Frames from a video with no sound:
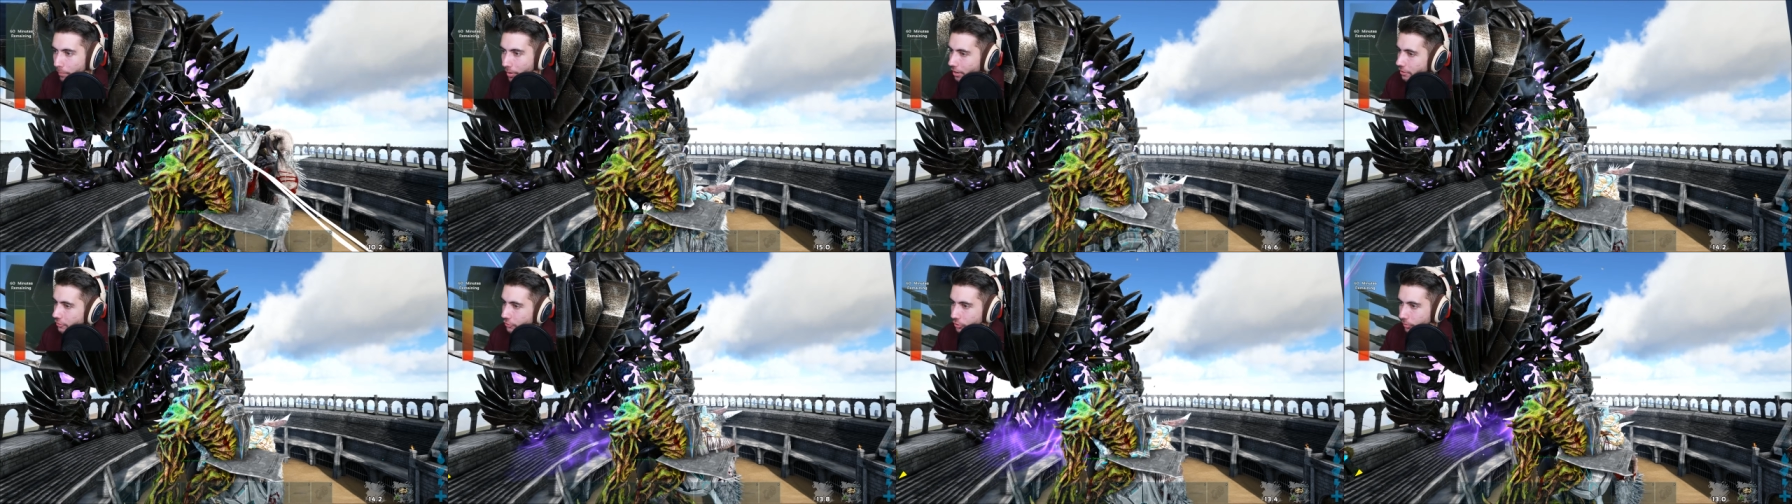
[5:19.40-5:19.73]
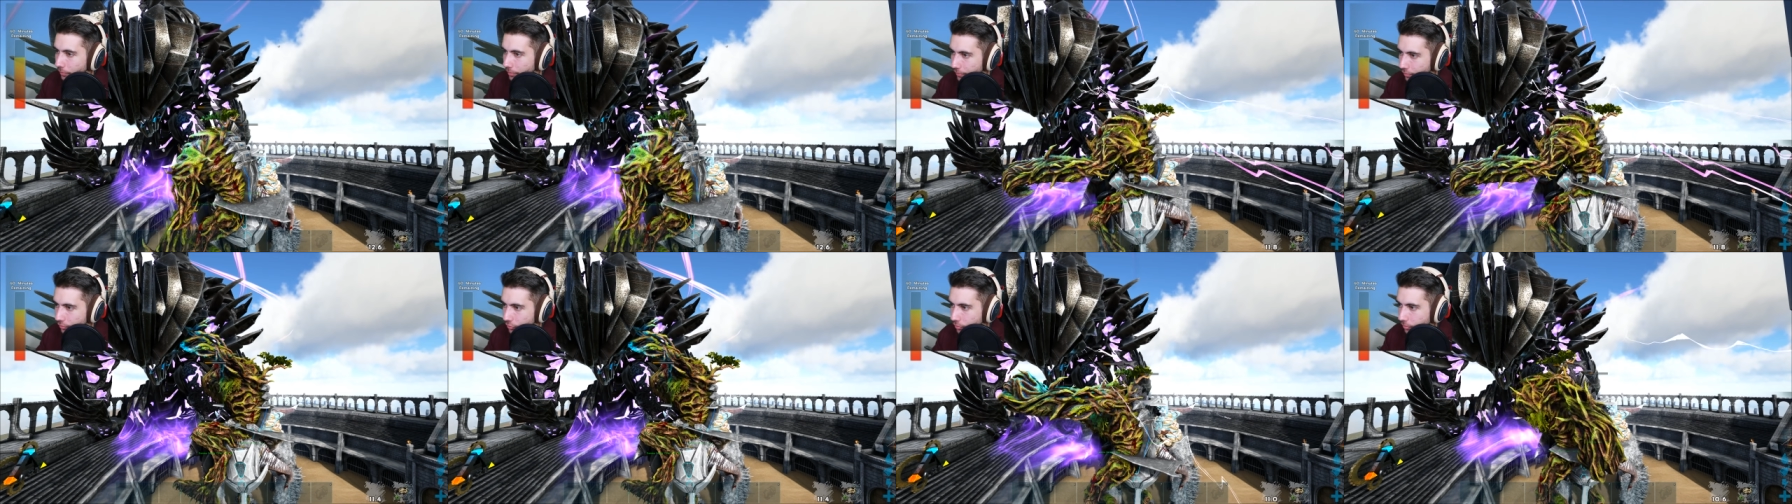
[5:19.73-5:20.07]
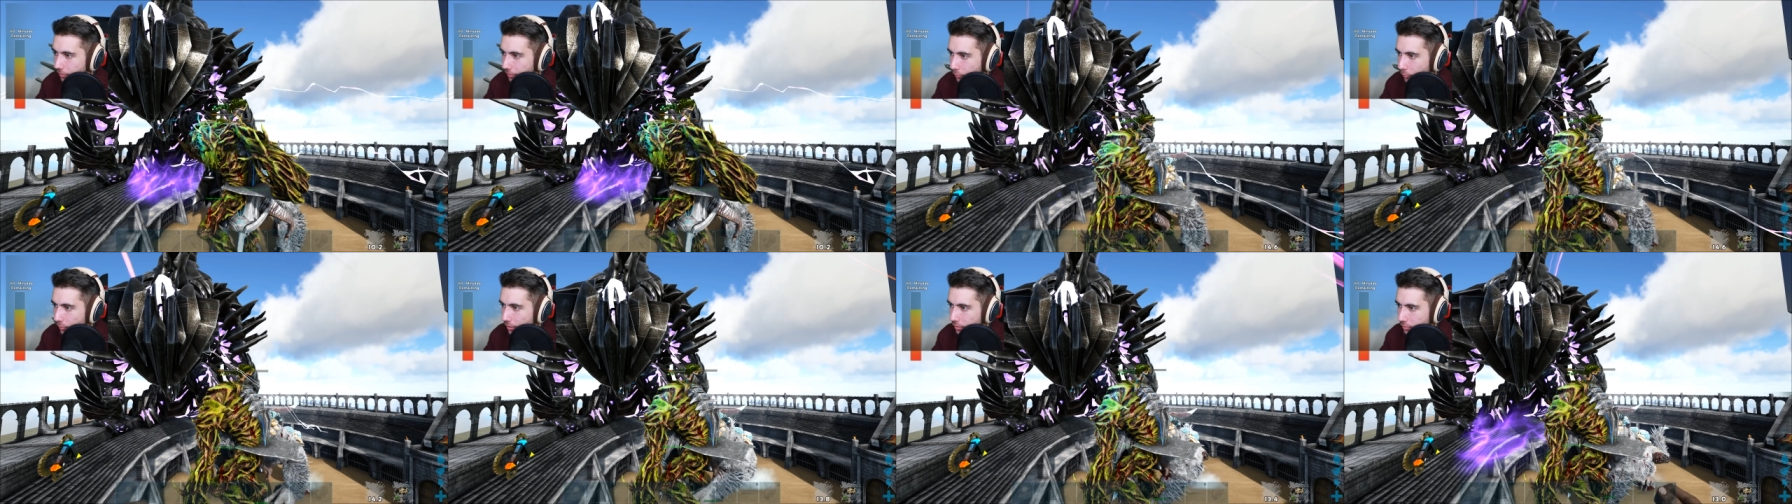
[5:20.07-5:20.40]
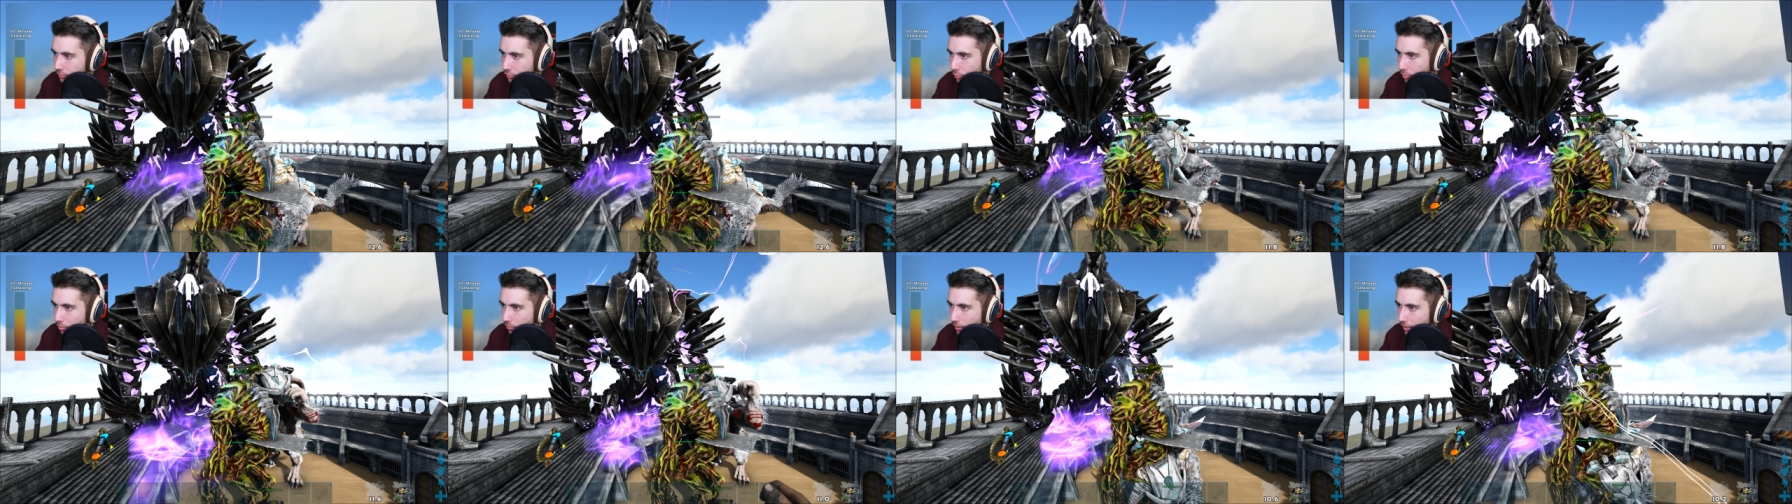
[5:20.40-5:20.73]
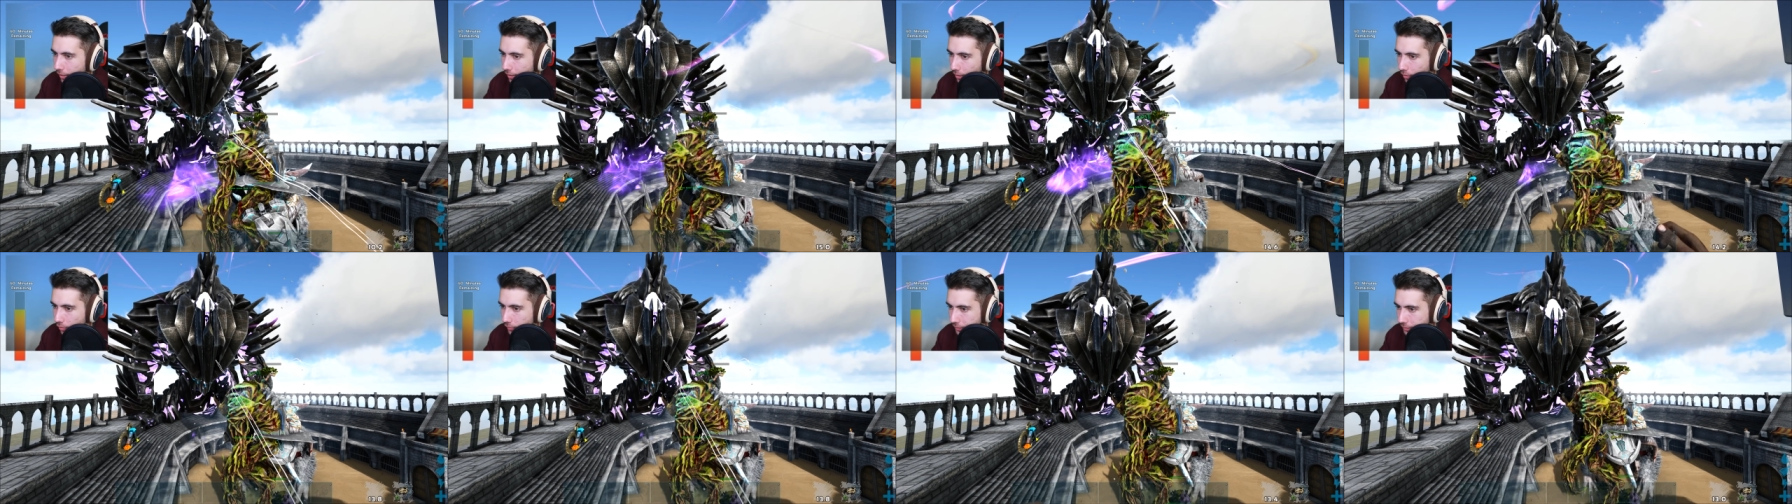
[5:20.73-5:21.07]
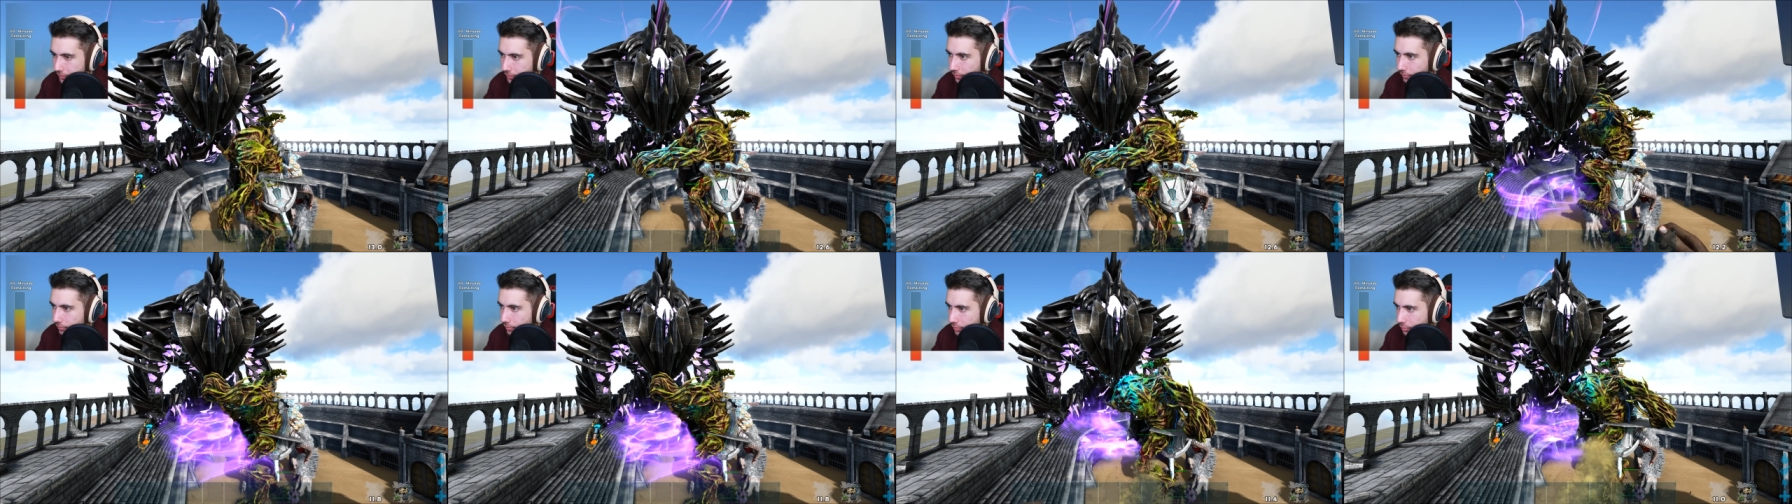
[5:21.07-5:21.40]
But I just don't think there's really a way to do it right now, at
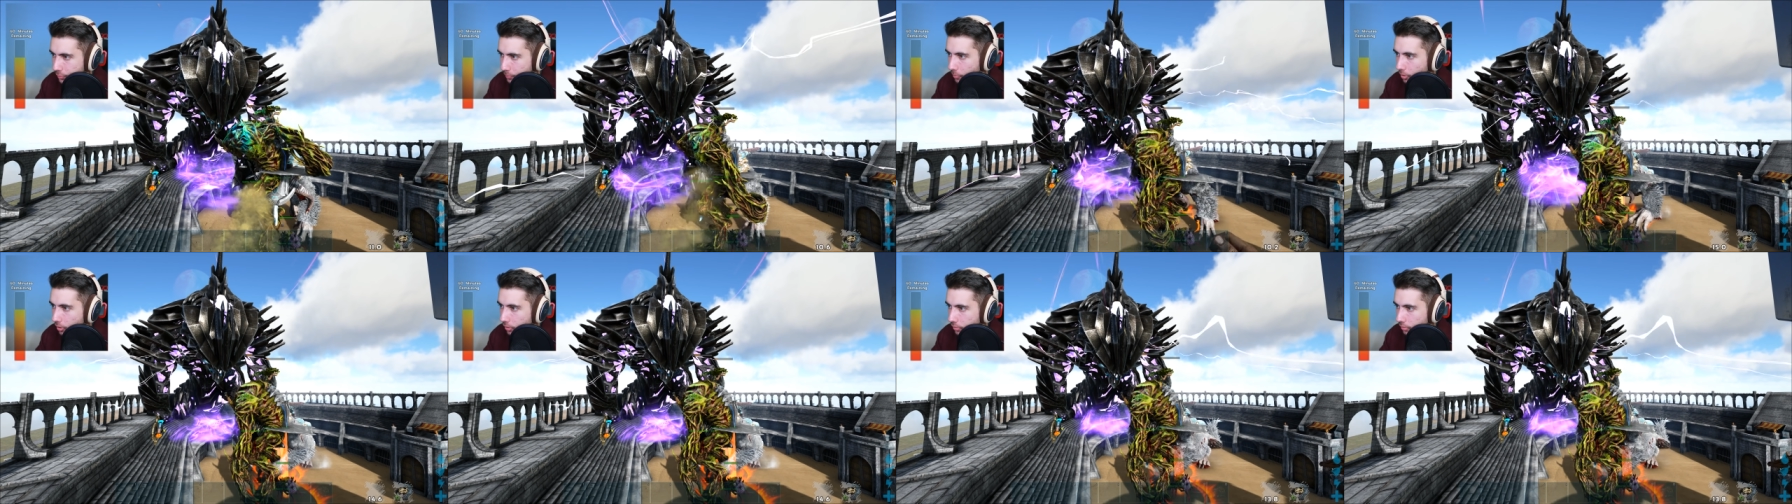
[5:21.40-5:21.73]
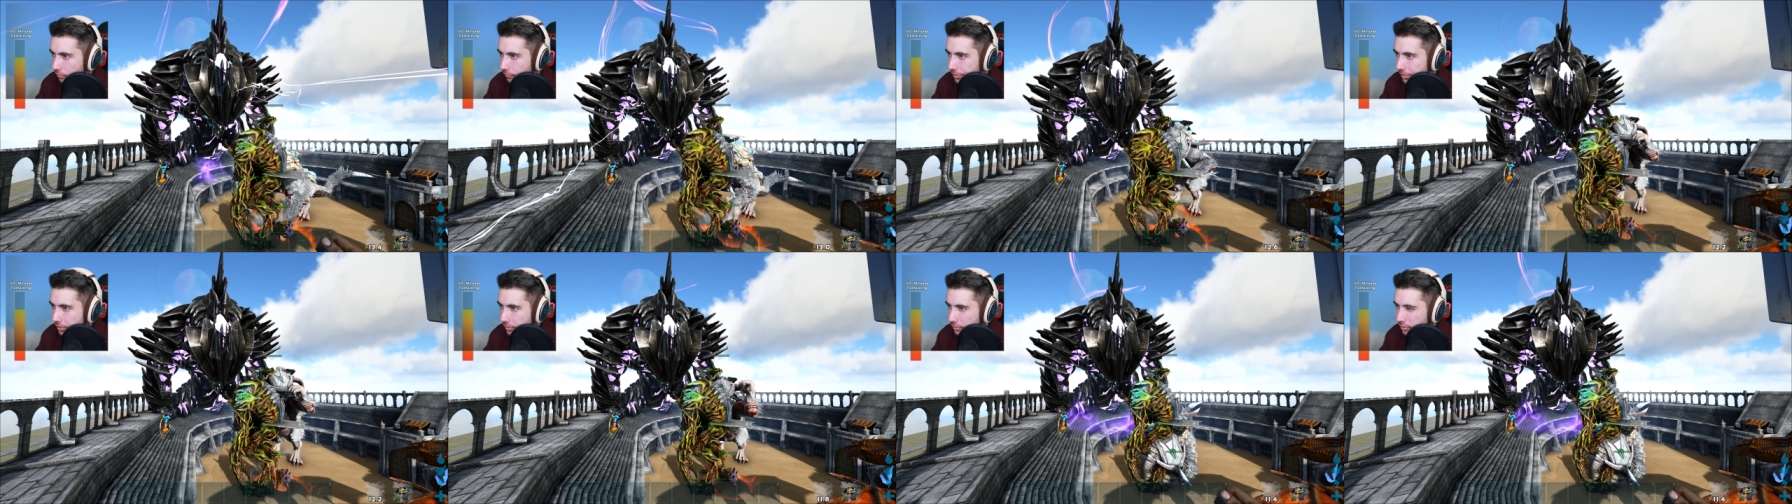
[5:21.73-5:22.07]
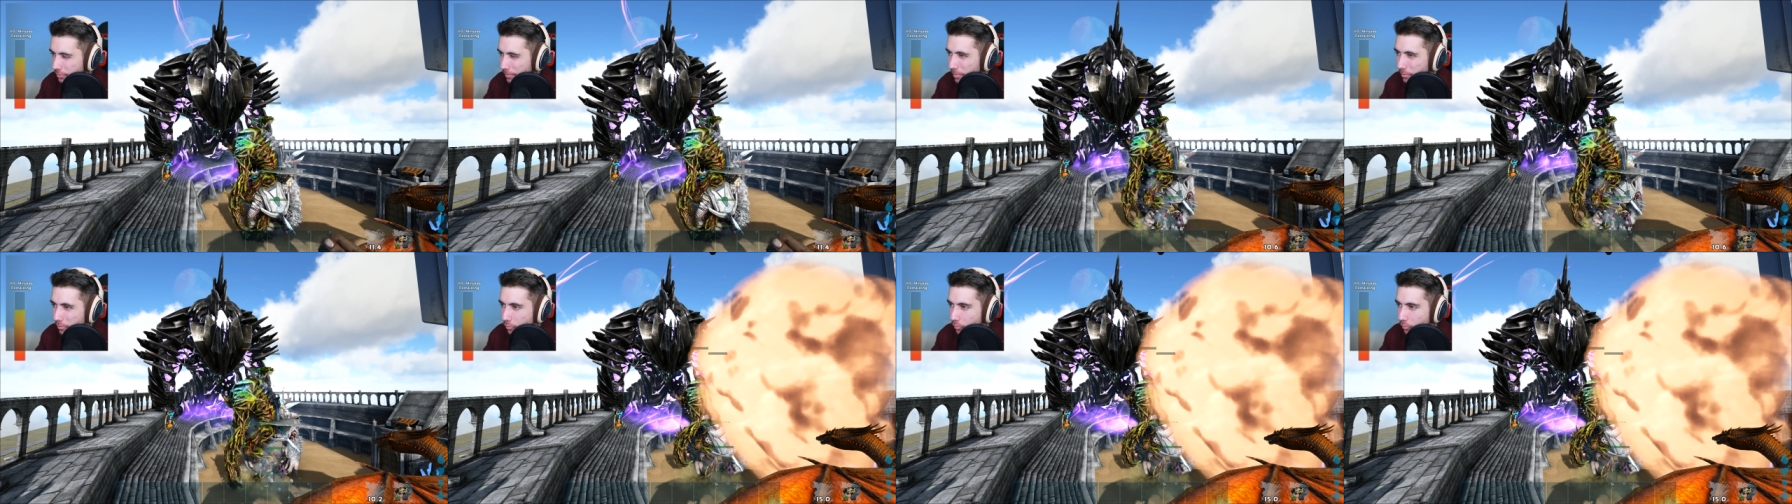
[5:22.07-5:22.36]
least in this smaller arena. So